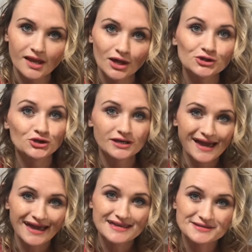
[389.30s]
Look
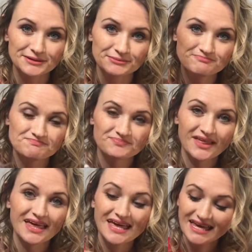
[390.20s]
at him.
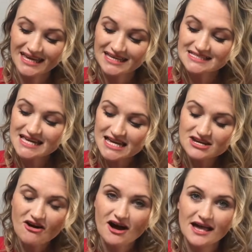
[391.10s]
Is he
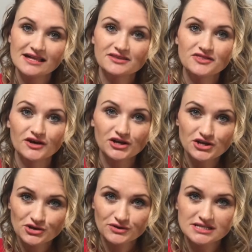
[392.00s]
not the
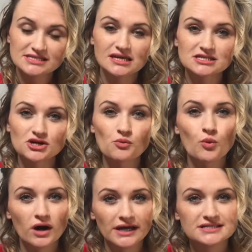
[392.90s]
cutest? These are
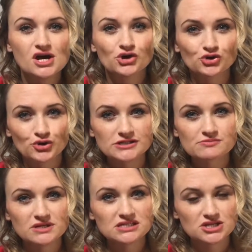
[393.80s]
what?
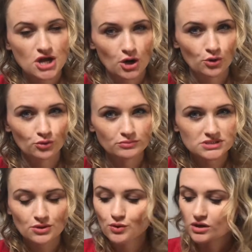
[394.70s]
Christmas gnomes
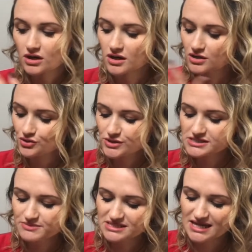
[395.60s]
or
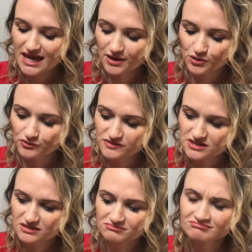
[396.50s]
Christmas elves?
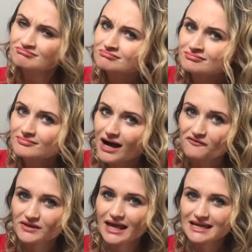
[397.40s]
I
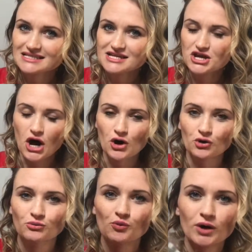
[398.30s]
feel like it's a
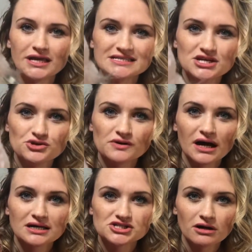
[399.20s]
gnome. What is it, you
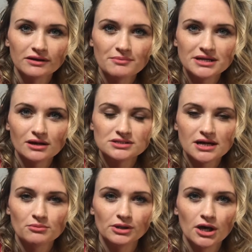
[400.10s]
guys? Y'all let me know
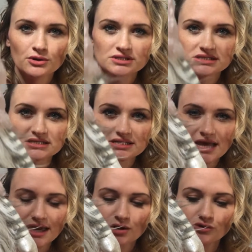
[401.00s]
down below. Is this an
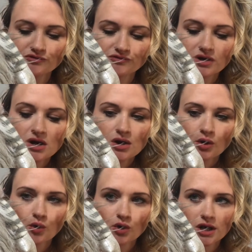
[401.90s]
elf
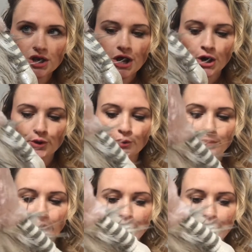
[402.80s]
or a gnome?